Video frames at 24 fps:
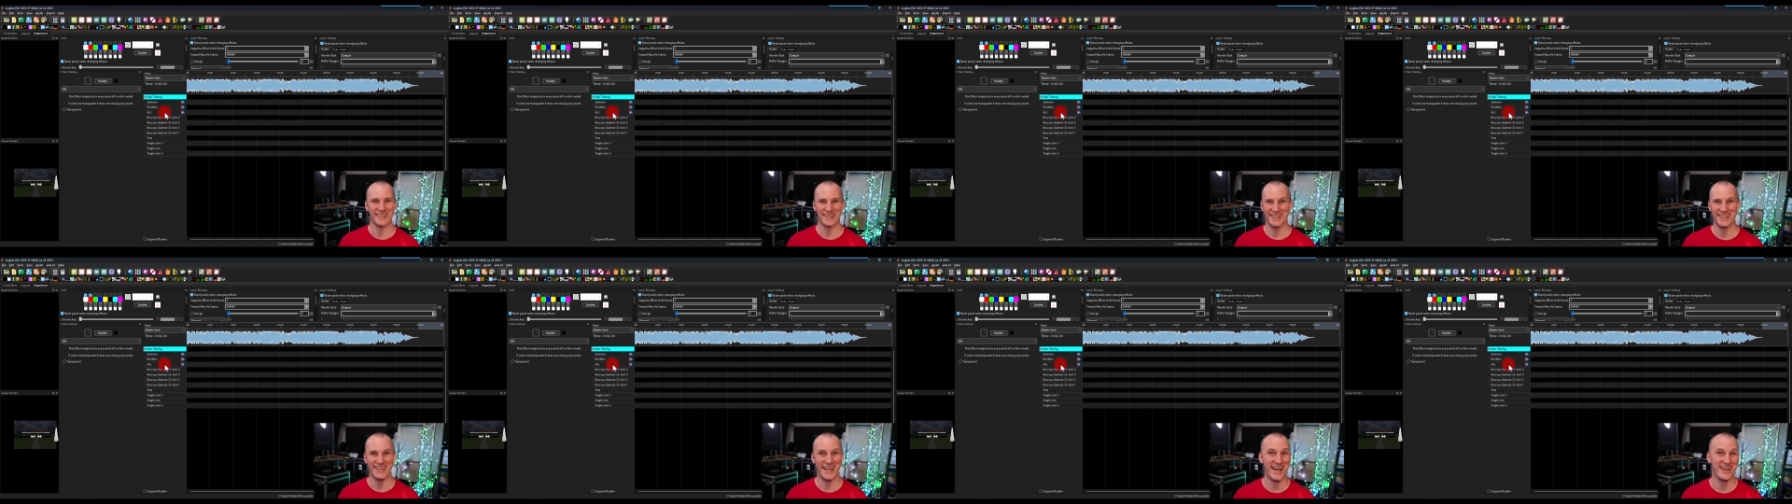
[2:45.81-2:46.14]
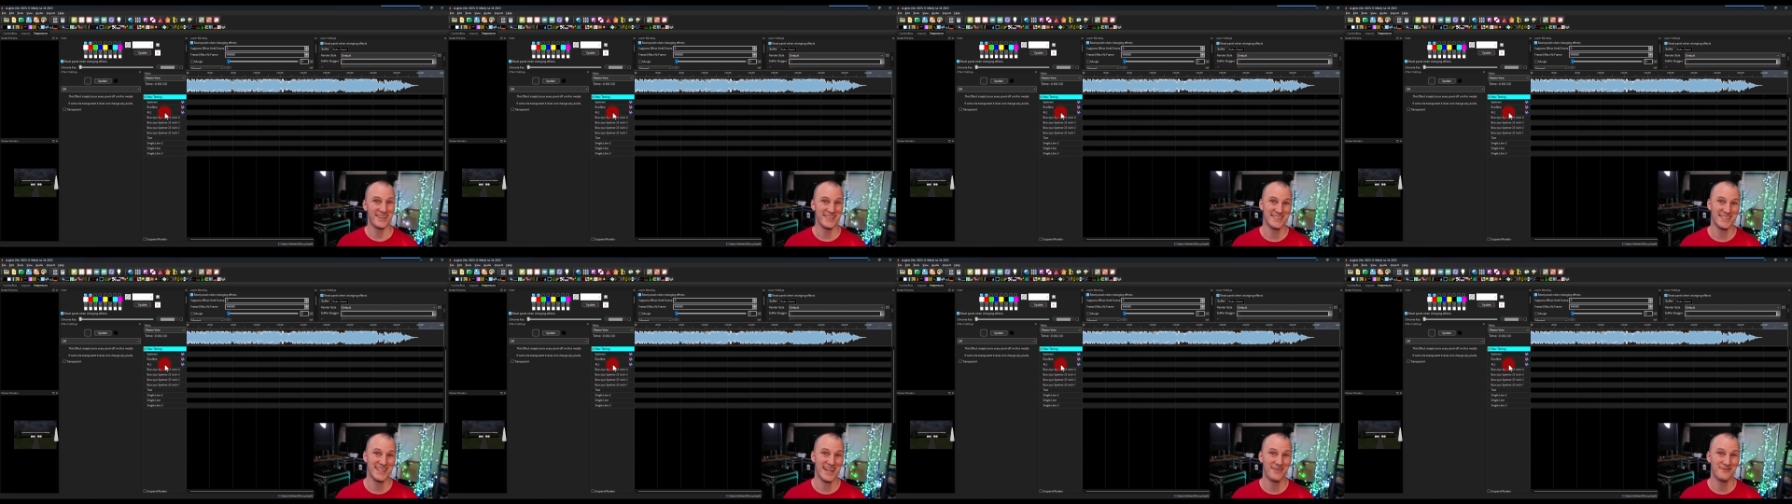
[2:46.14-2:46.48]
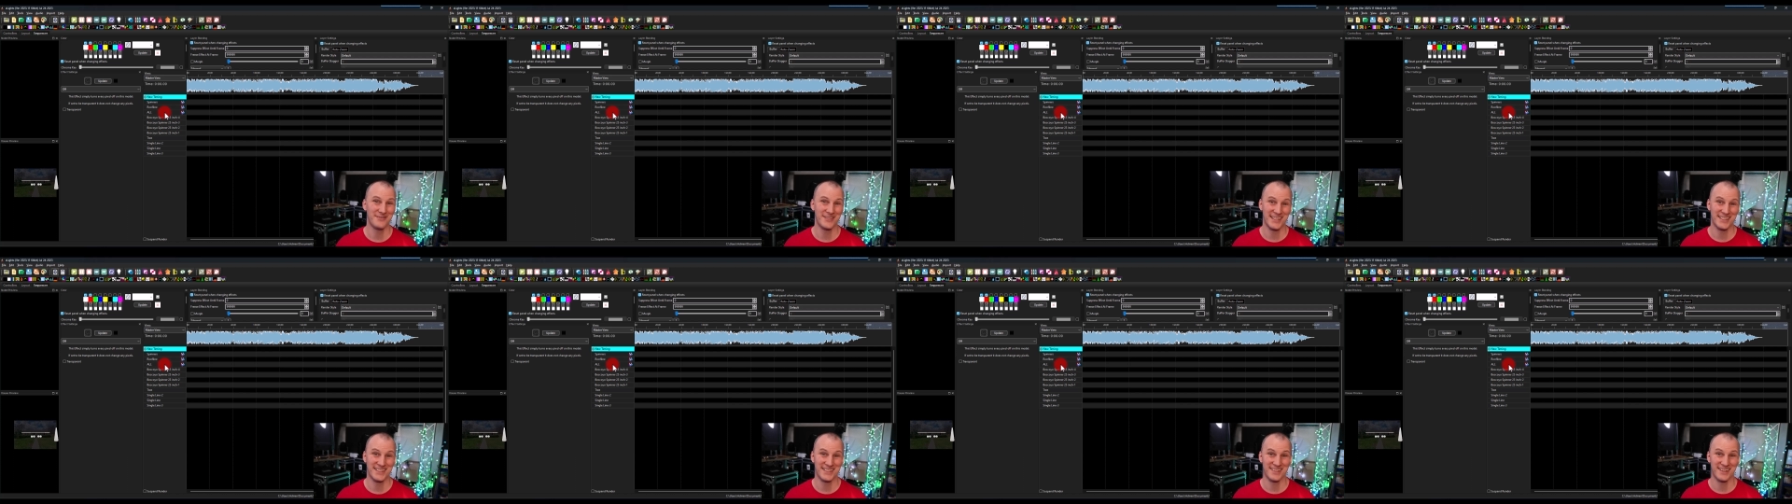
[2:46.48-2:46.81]
Now it's time
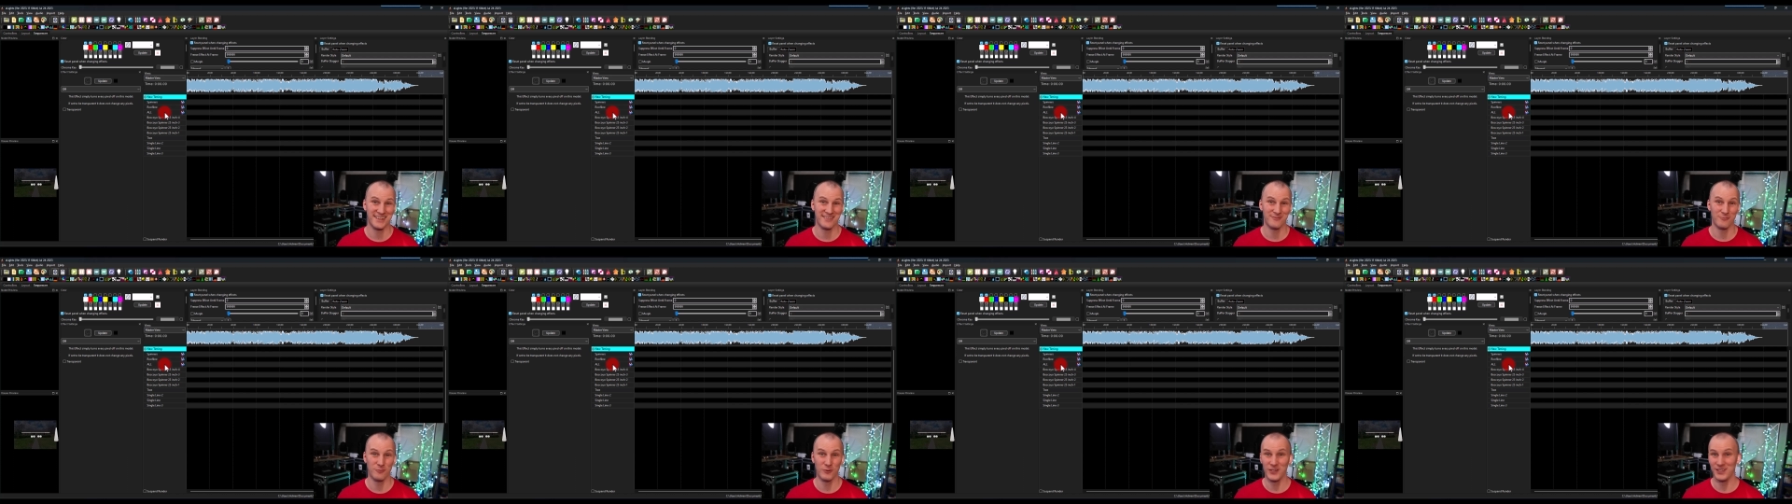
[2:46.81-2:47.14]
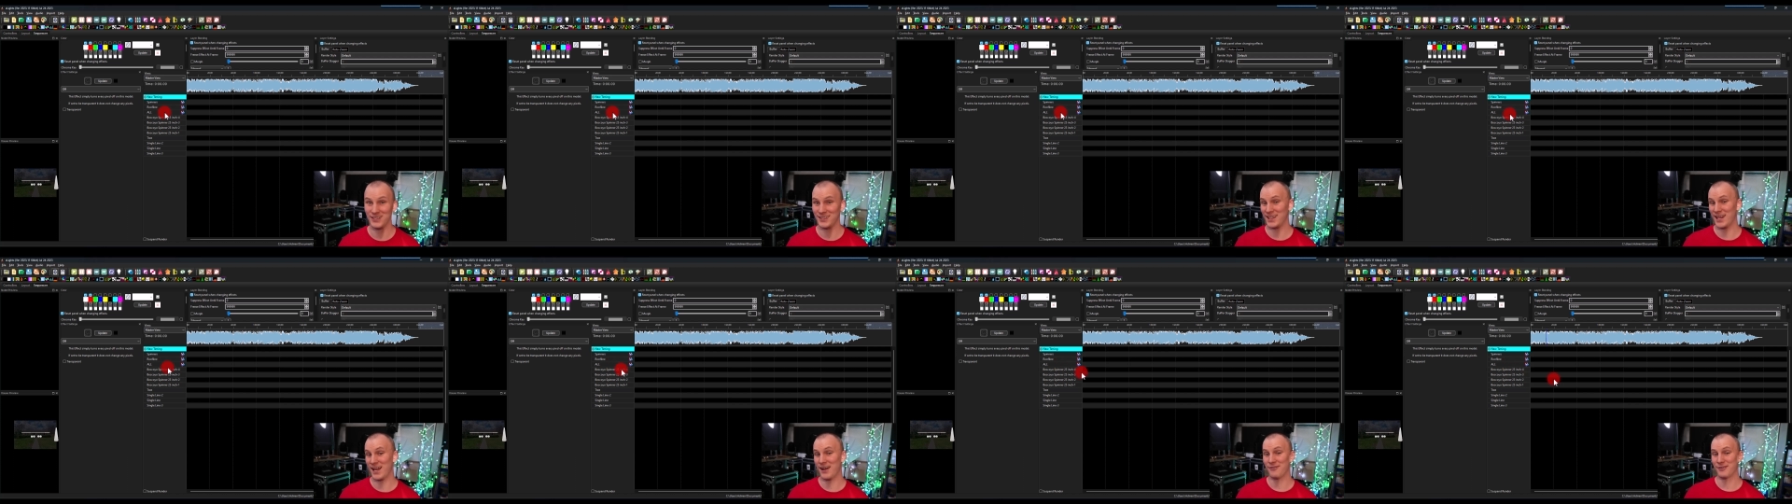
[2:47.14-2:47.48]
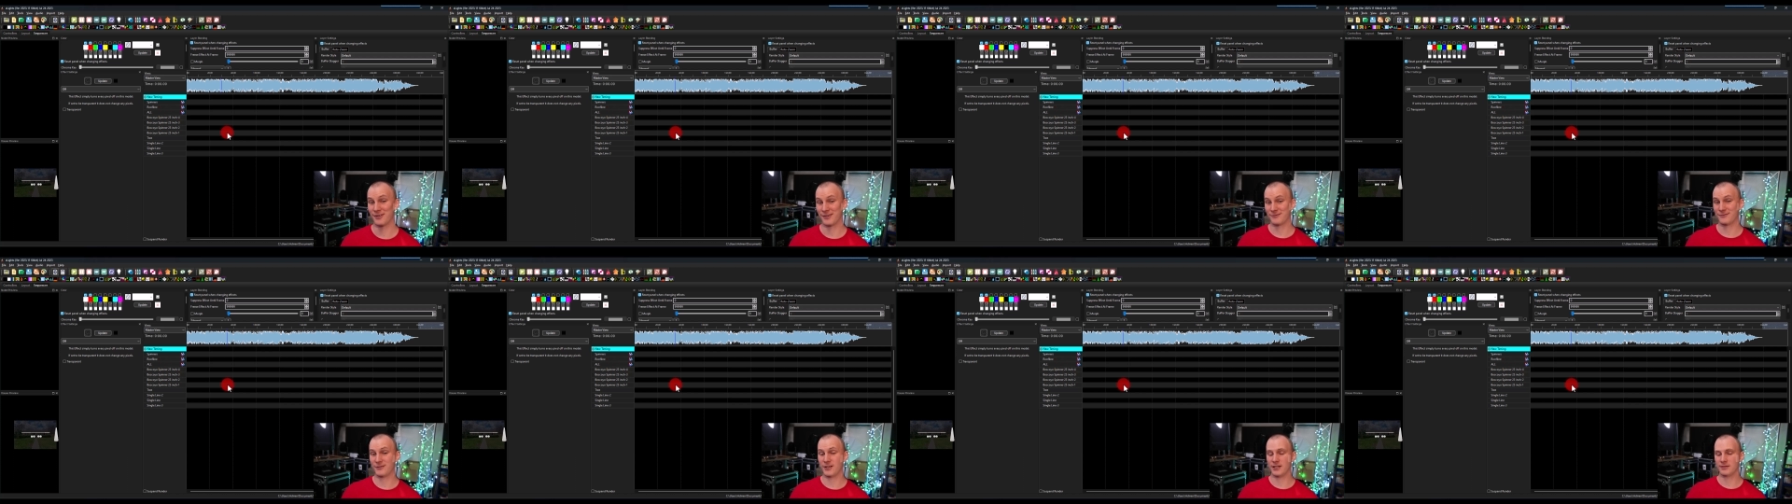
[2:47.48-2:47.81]
to start really having
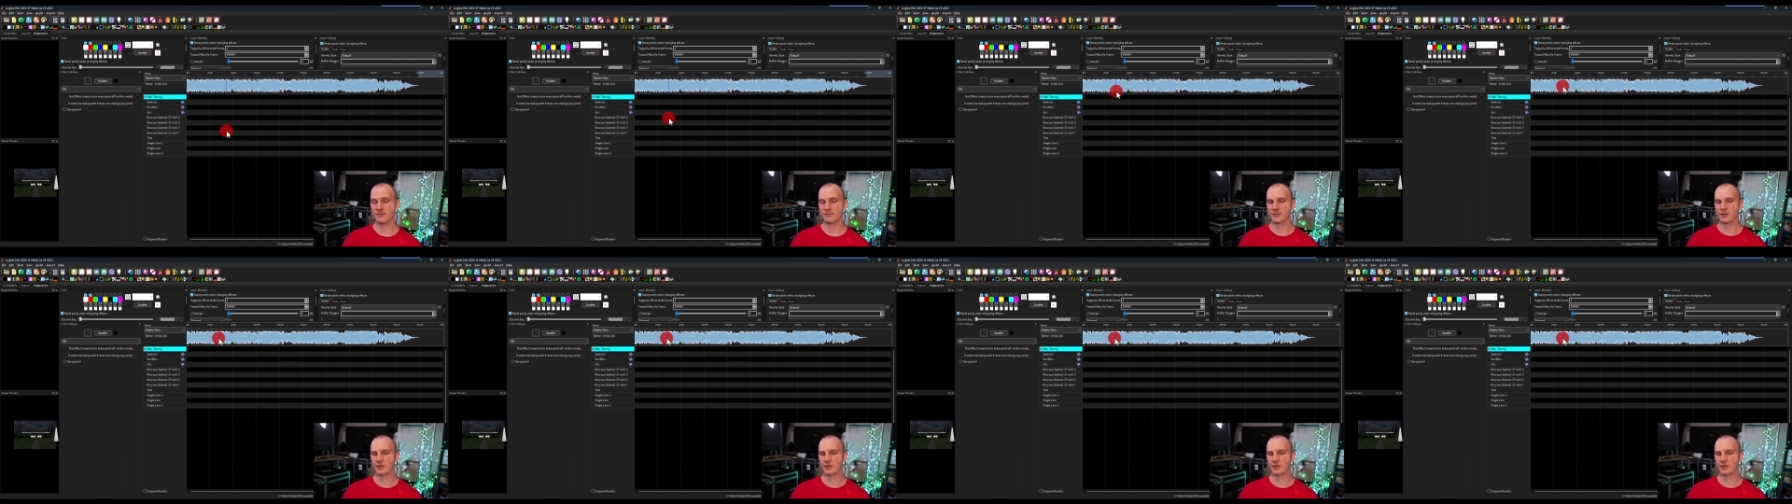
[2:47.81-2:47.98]
fun.